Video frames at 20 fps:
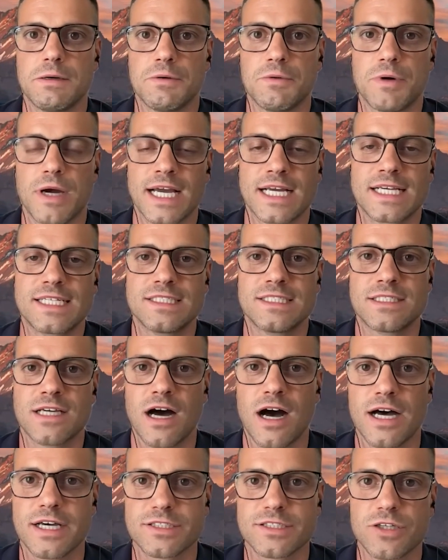
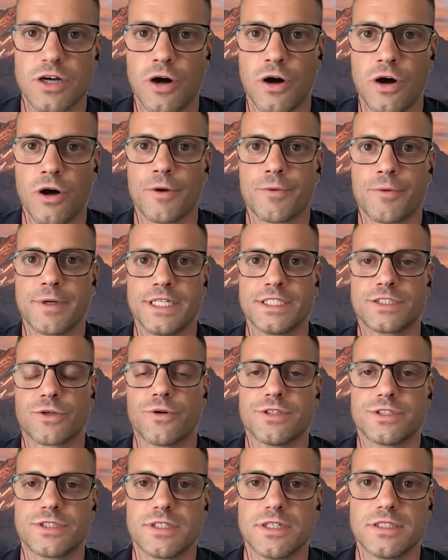exhaust all
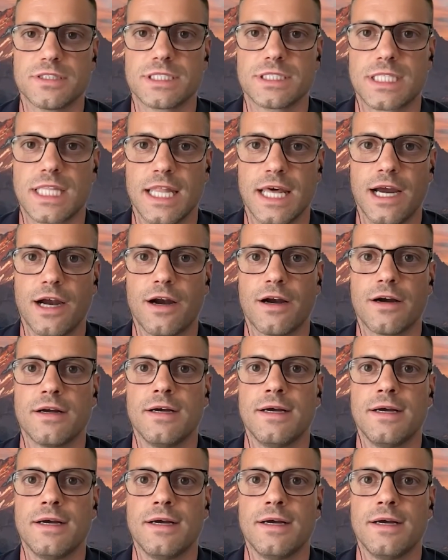resources there.